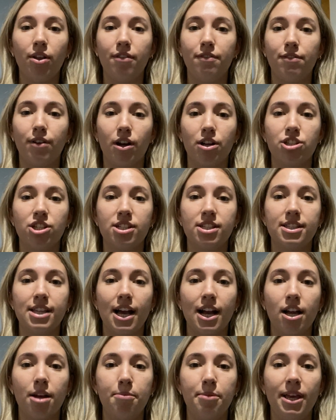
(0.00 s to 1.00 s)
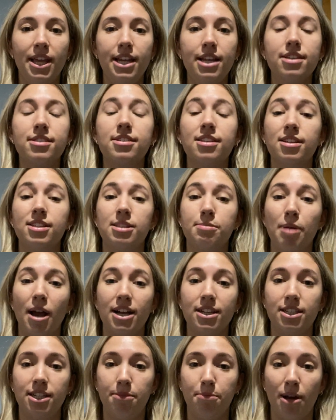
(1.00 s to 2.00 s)
infarctions that come in,
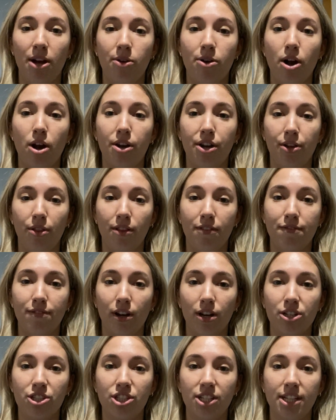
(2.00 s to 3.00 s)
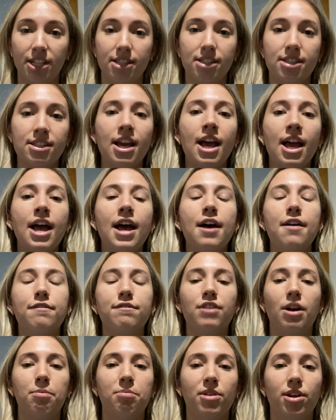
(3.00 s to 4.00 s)
suspected myocardial infarctions,
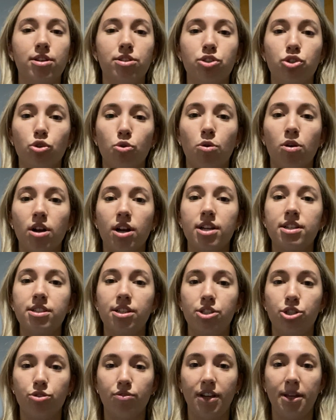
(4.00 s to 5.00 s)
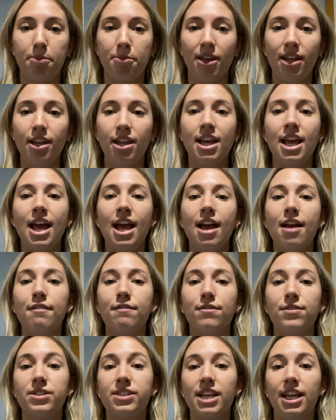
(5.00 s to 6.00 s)
from their door to treatment.
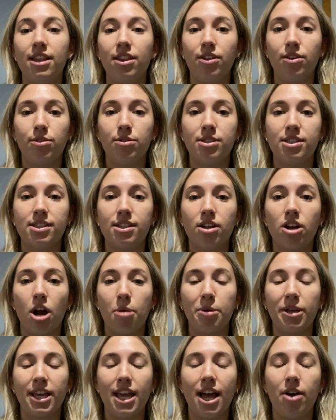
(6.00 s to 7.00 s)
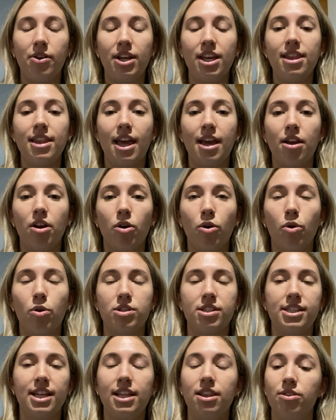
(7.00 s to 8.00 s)
St. Luke's, Carbon County, or
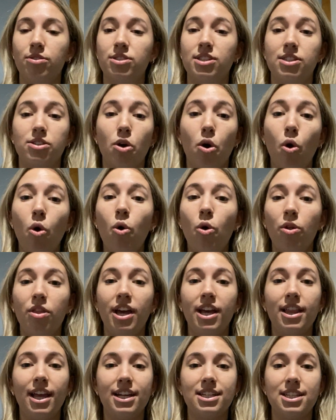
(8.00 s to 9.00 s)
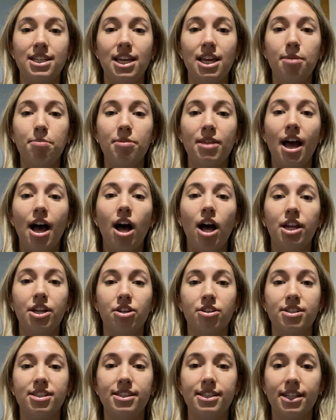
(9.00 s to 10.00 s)
St. Luke's as a whole, they like to keep that
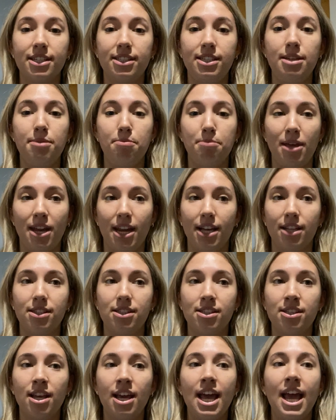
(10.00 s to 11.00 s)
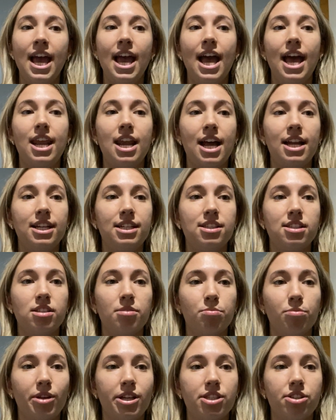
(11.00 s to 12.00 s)
under 60 minutes. And I did
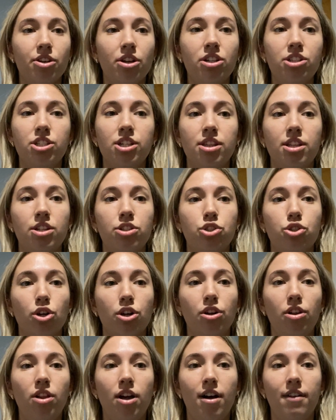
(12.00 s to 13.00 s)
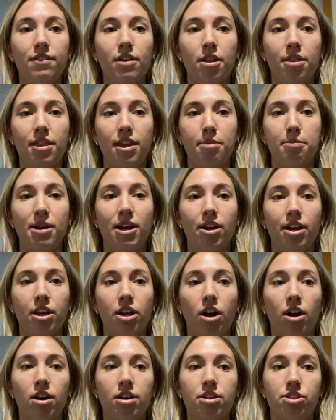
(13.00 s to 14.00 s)
some research, and the Journal of the American
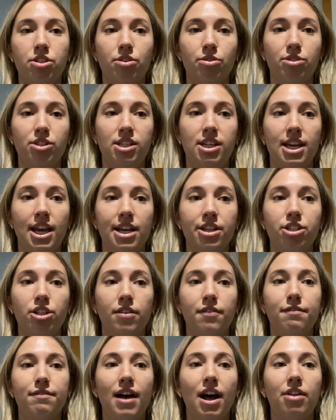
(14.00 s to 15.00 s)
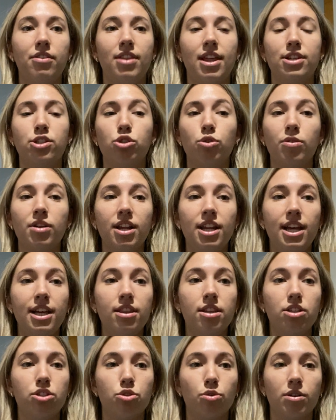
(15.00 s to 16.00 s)
Heart Association found that shortening
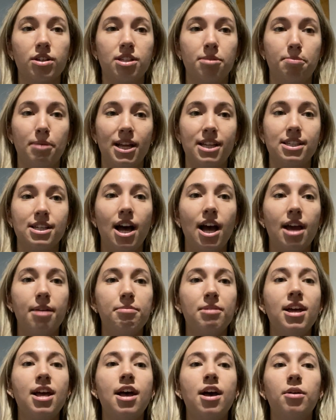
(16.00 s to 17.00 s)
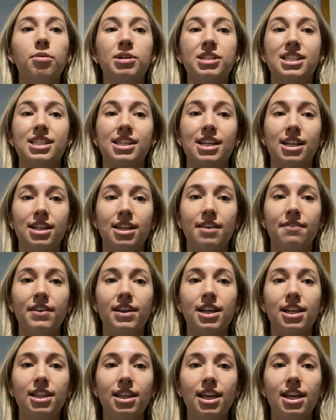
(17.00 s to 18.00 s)
the door to bedtime was
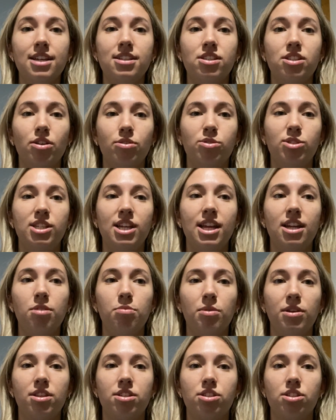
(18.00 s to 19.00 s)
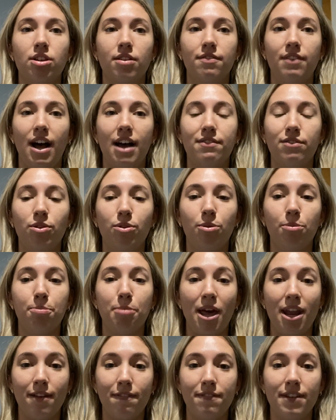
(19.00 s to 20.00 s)
significantly associated with survival
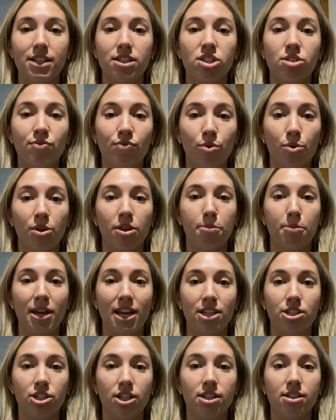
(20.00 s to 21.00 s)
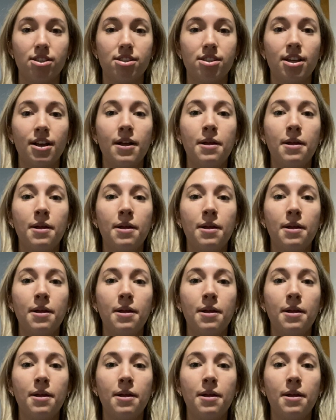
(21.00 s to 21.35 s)
benefits for the patients.